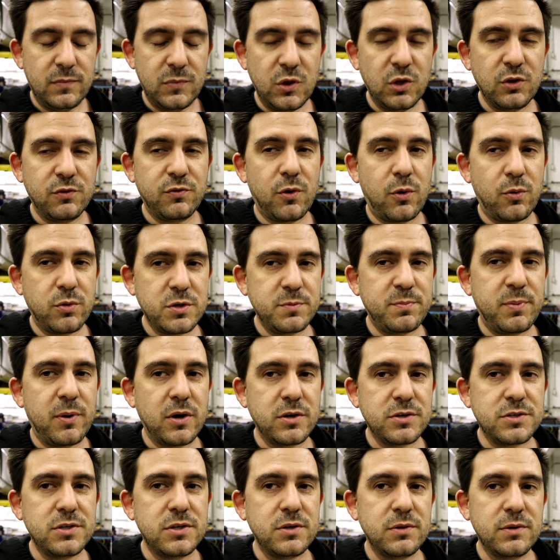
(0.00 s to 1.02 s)
Look forward to
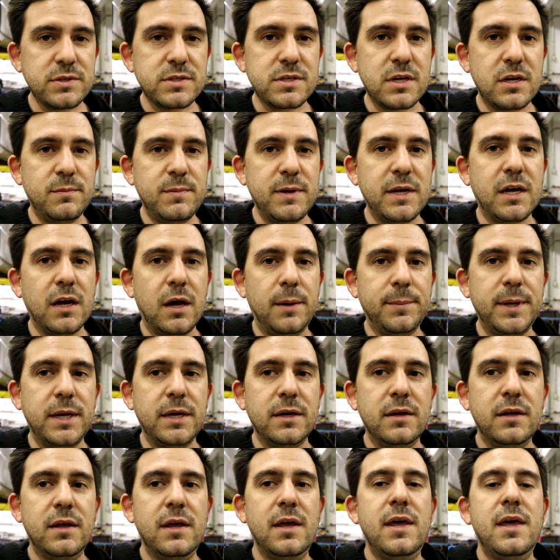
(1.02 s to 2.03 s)
part 2. It's going to be
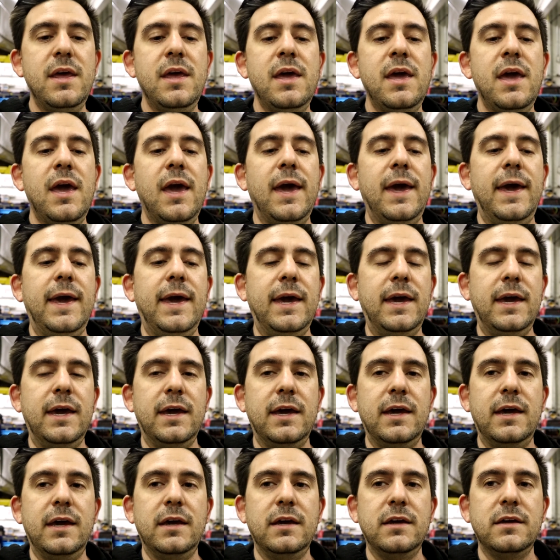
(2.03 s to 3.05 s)
coming.
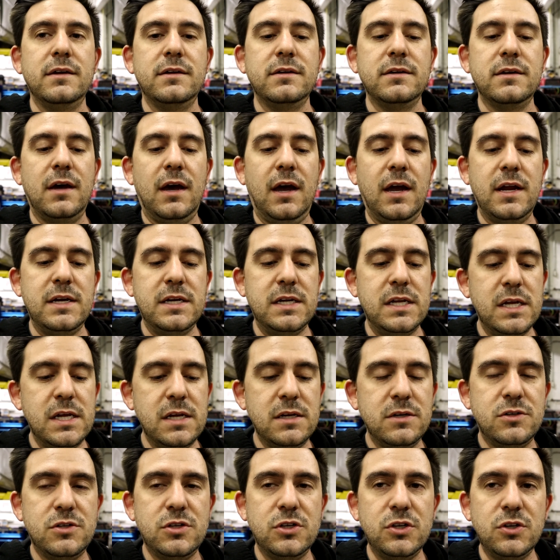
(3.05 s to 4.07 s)
And I
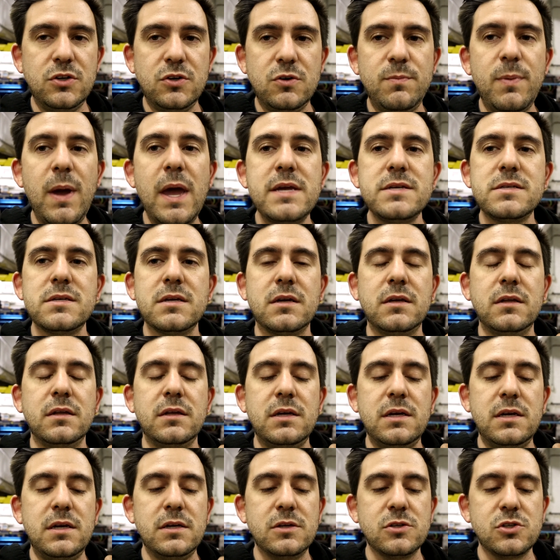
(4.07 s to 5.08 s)
need to
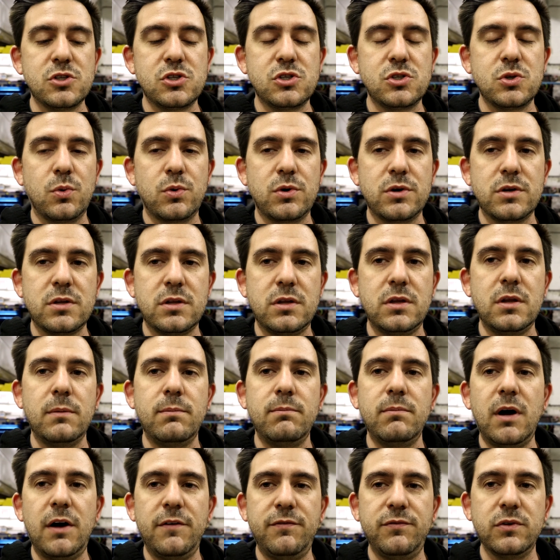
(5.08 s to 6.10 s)
basically sort the
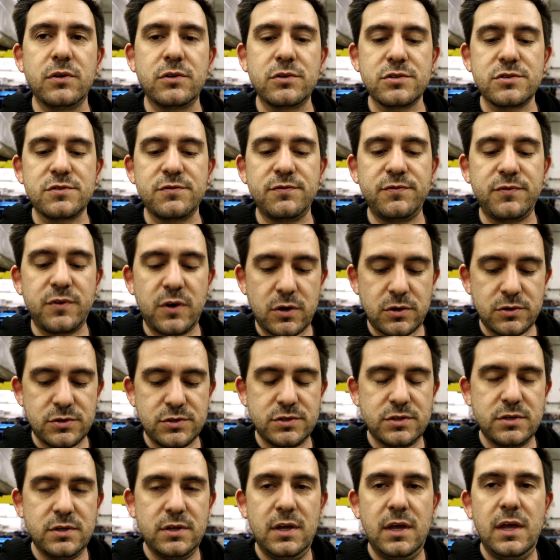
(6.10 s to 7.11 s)
mufflers
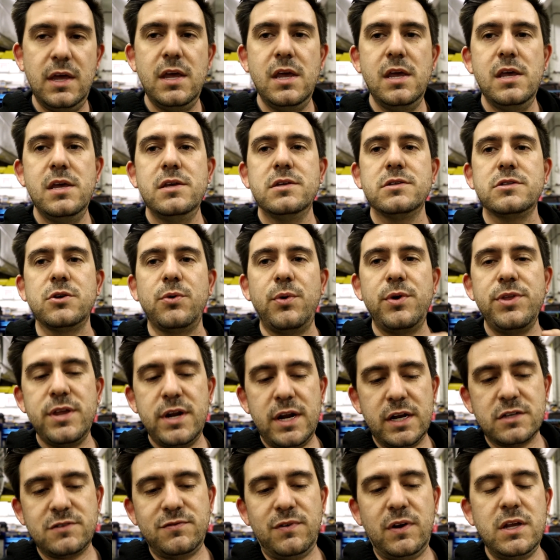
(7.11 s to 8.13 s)
first. So in the
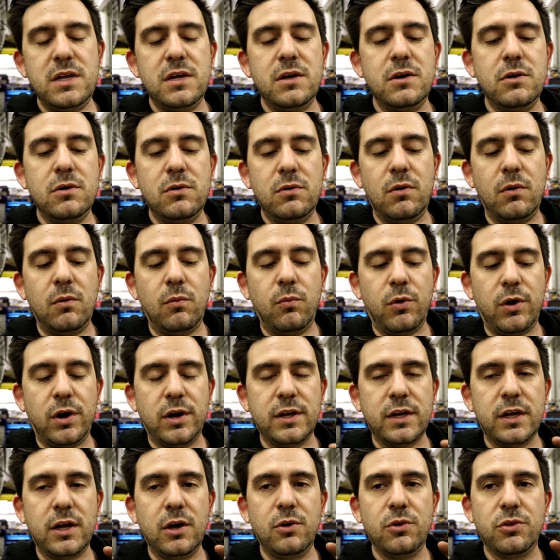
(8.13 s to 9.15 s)
next video, we're going
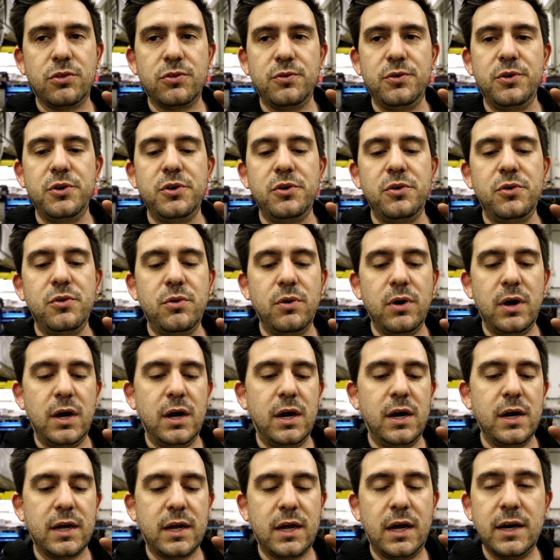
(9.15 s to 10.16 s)
to go through
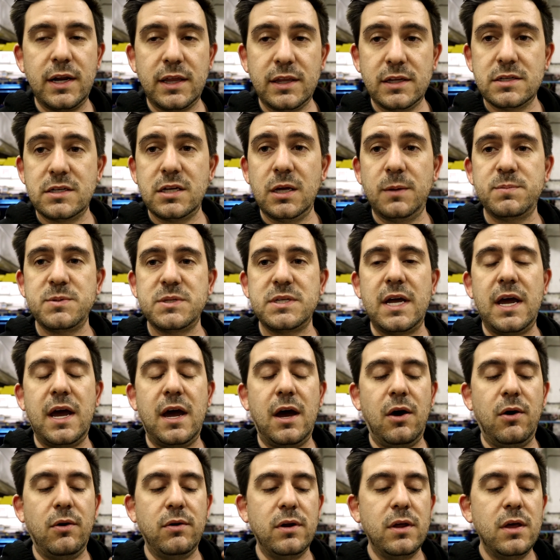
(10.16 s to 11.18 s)
cutting the tips
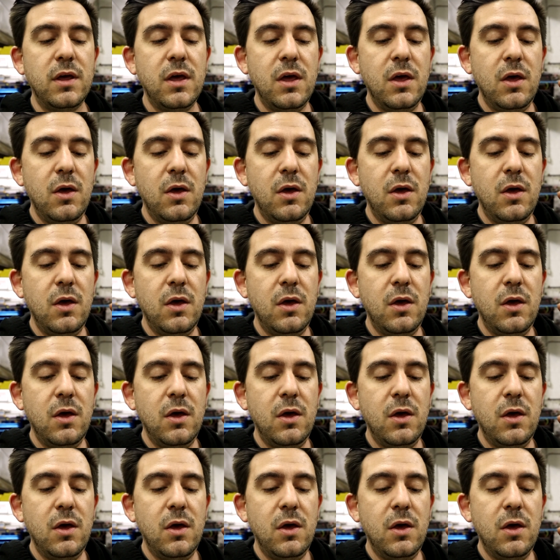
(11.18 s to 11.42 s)
down,